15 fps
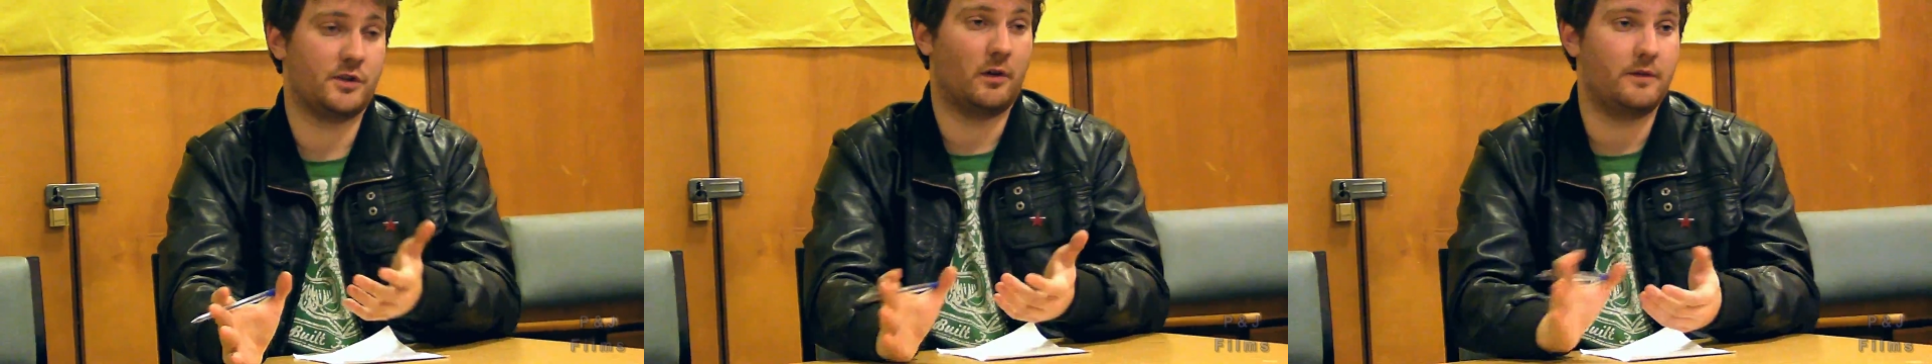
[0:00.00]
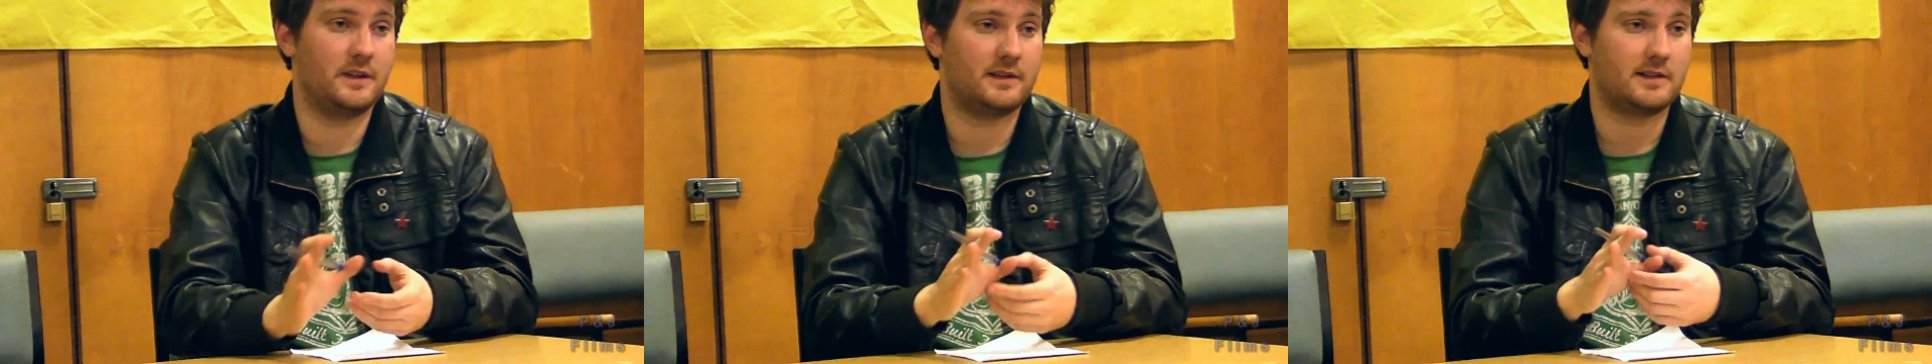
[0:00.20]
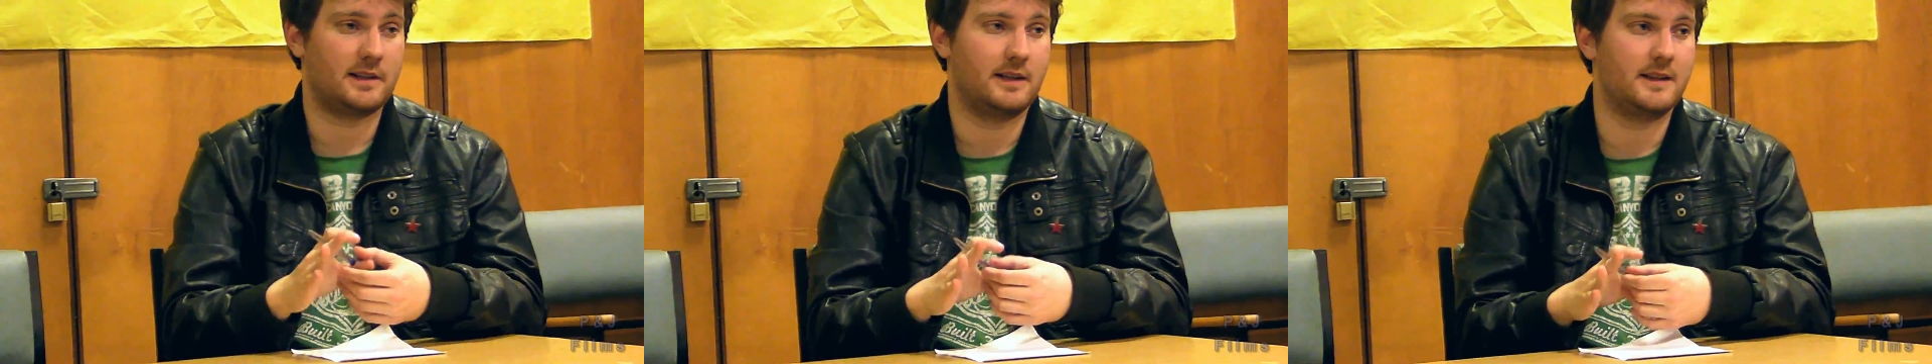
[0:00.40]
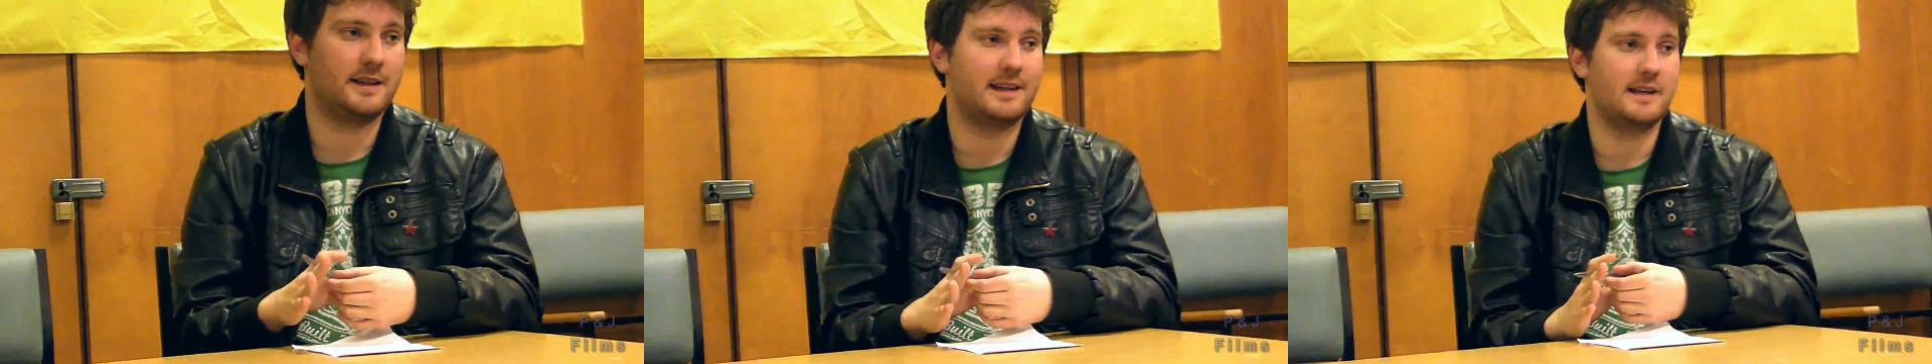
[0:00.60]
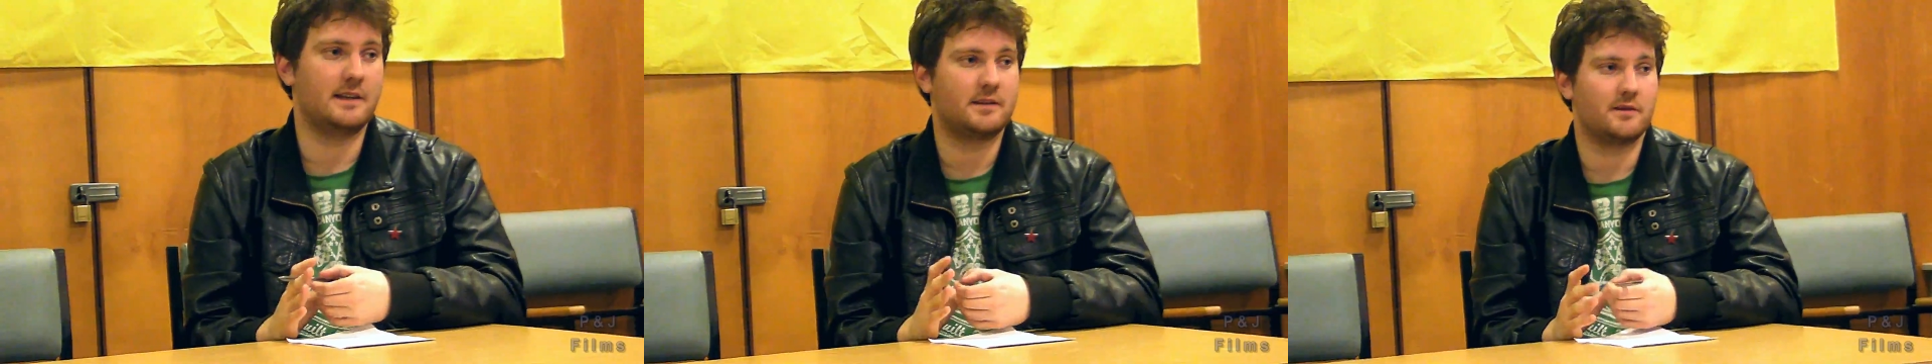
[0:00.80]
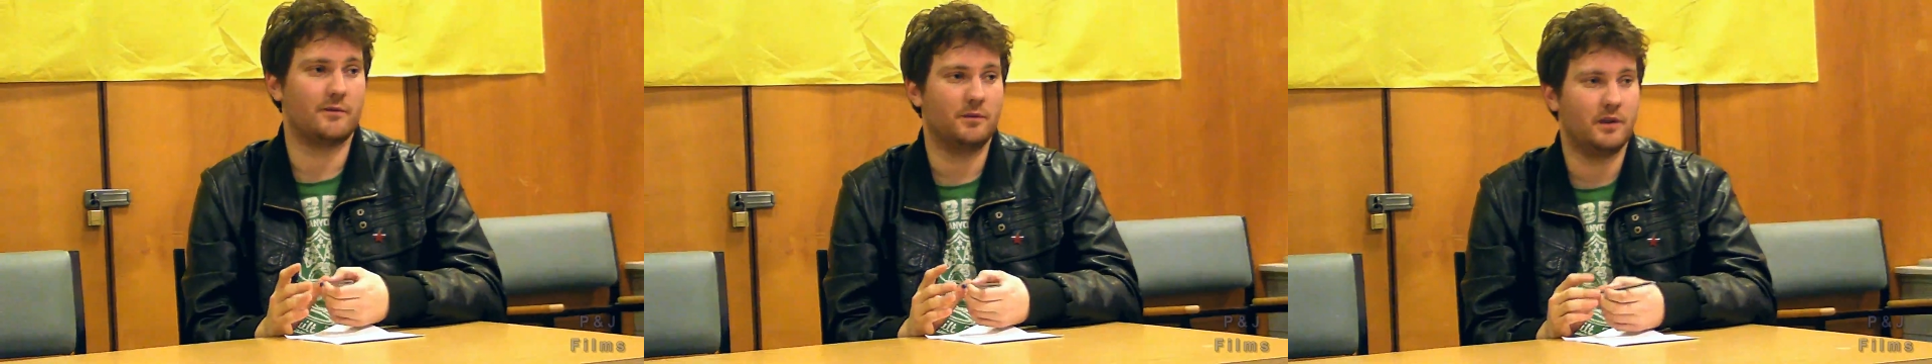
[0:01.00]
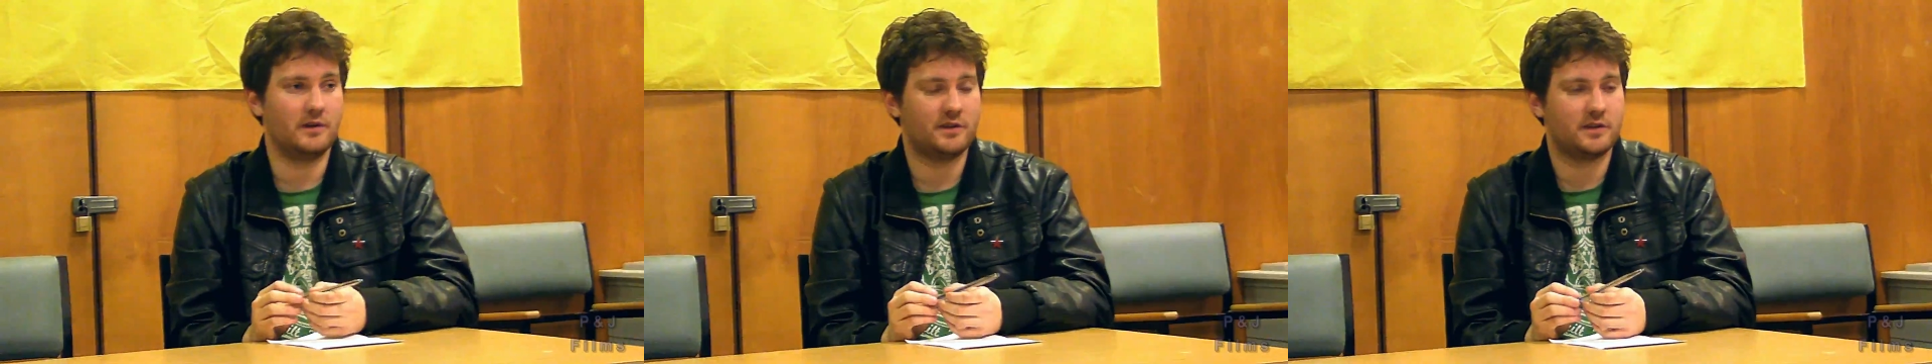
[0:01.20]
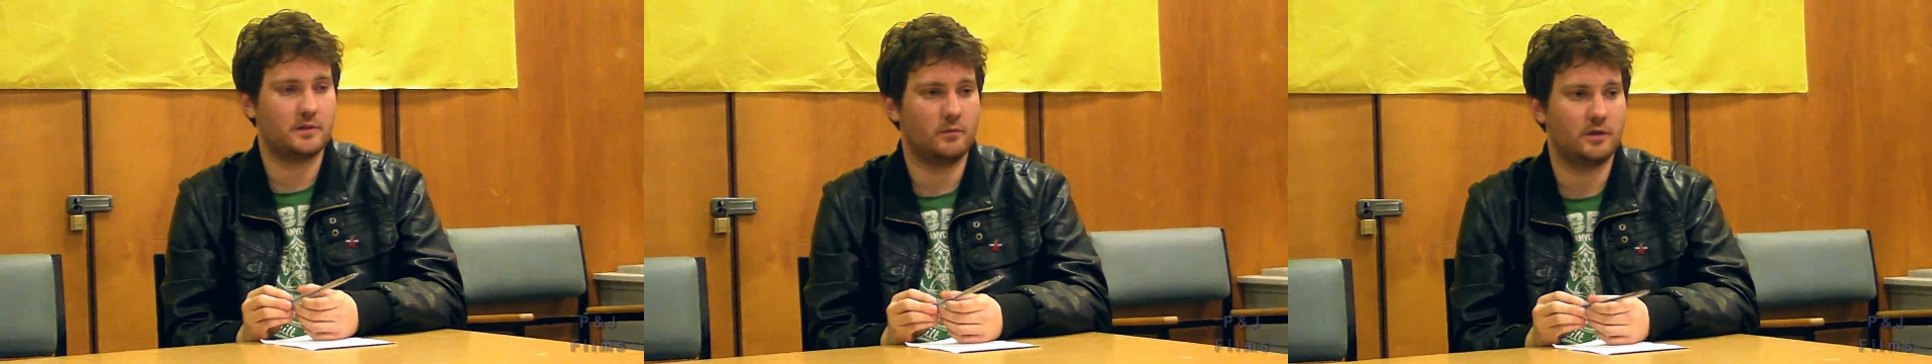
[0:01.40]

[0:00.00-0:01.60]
obviously in the case of nursing,